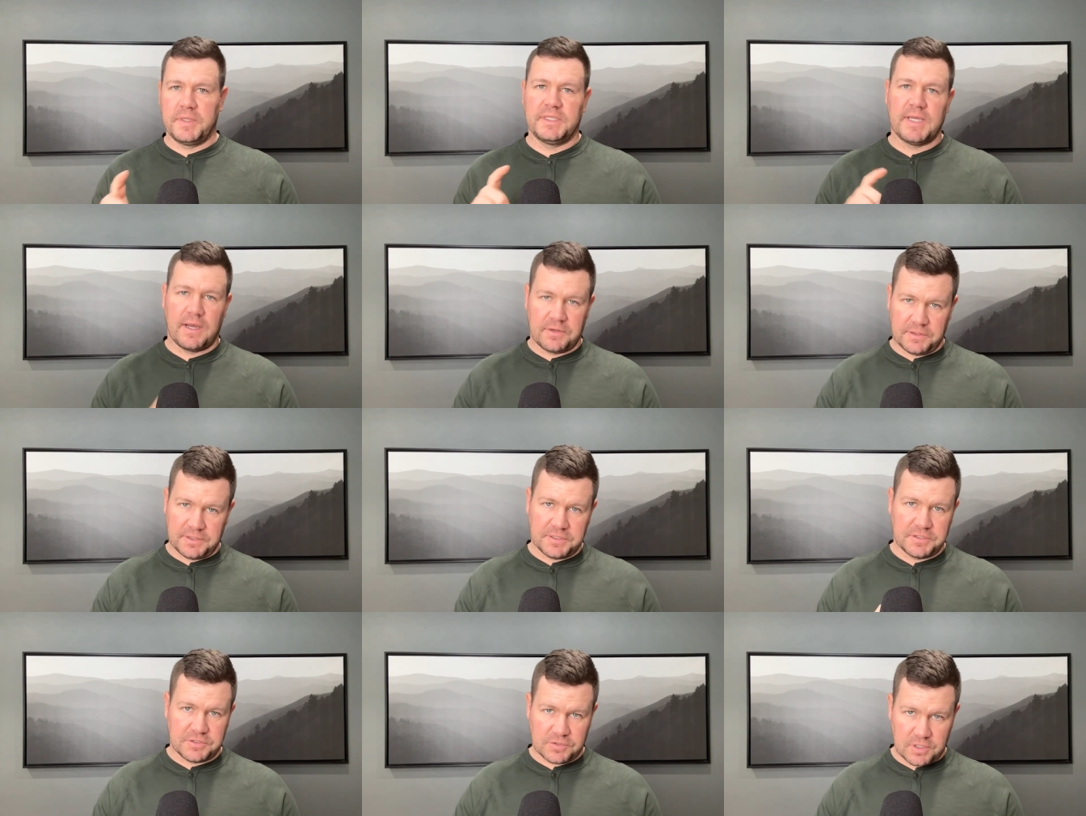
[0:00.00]
will be down
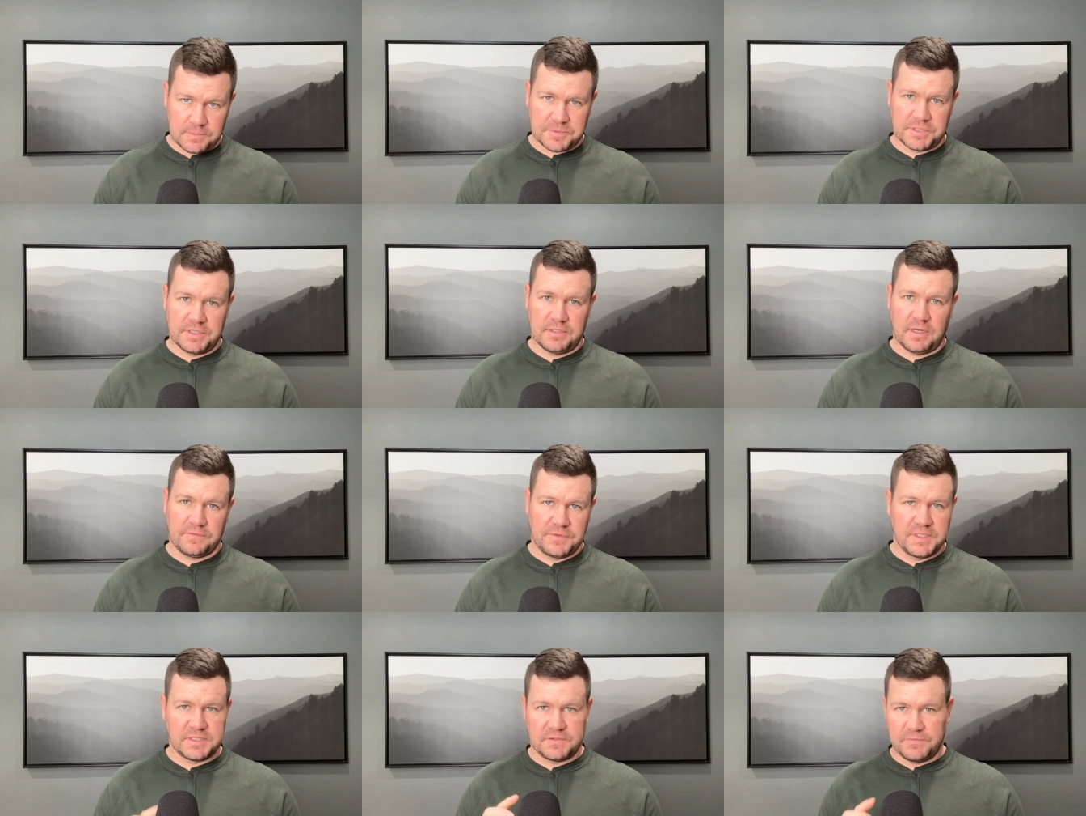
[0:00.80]
in the description
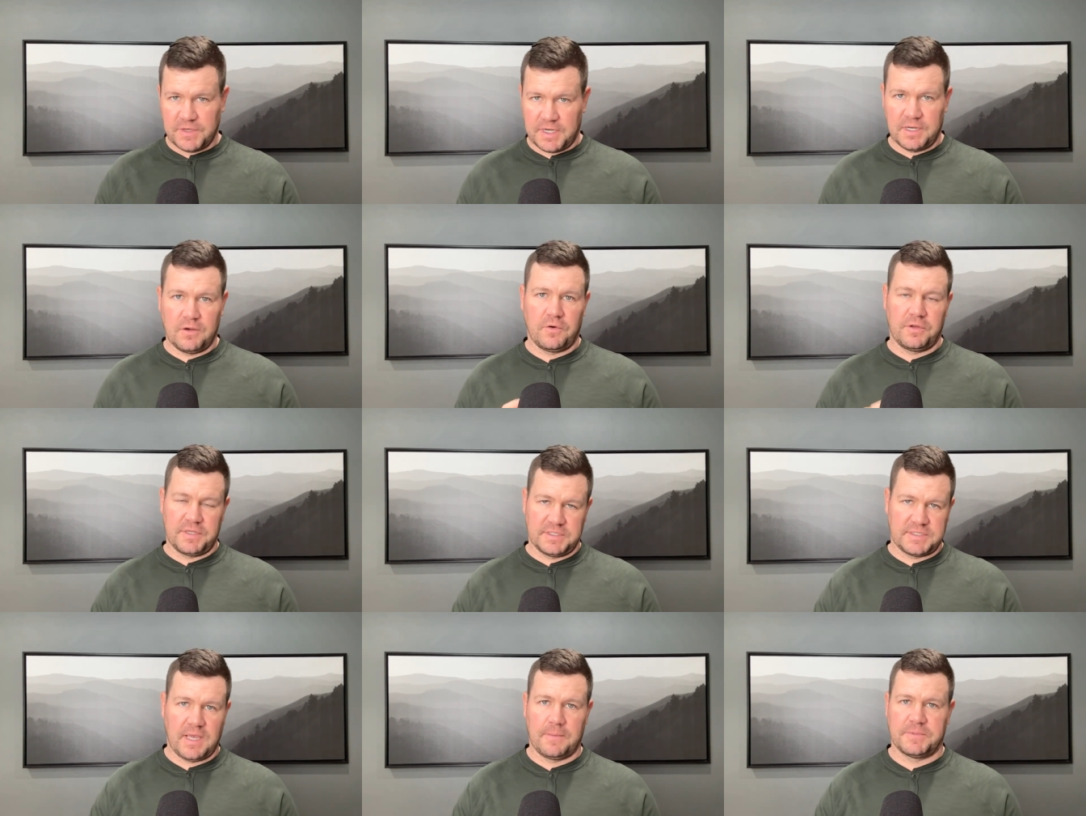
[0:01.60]
of this video or
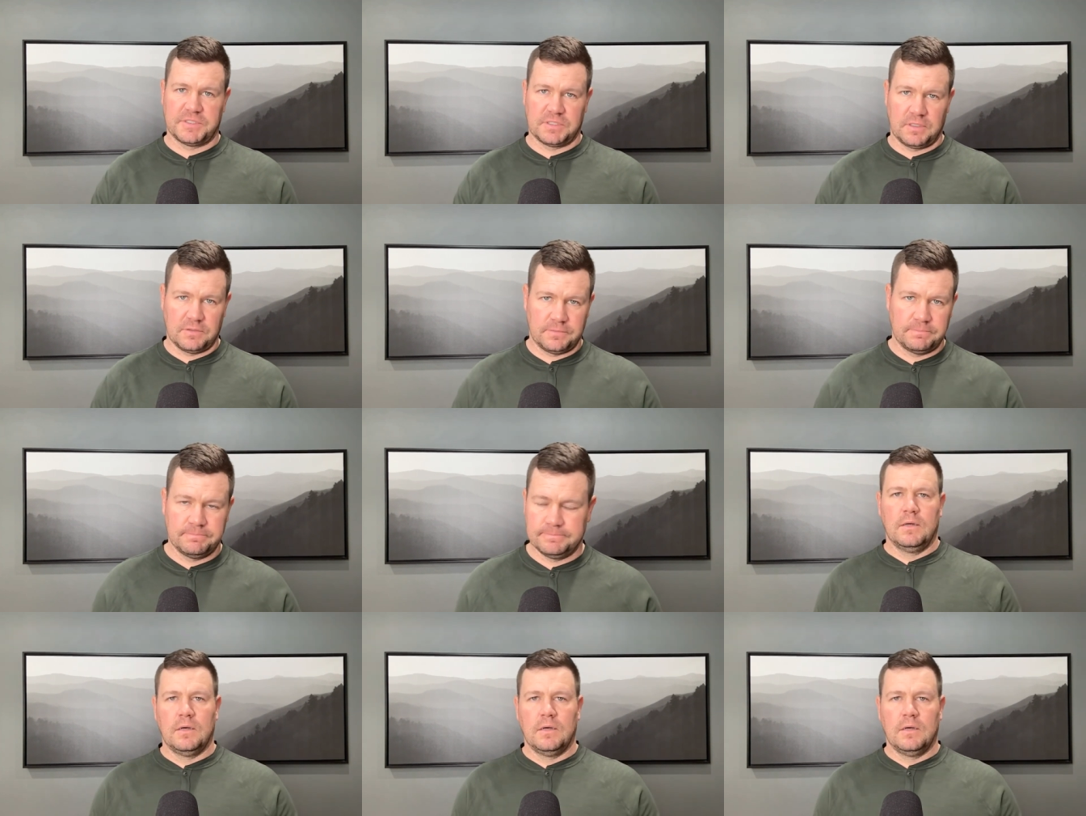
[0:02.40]
this episode.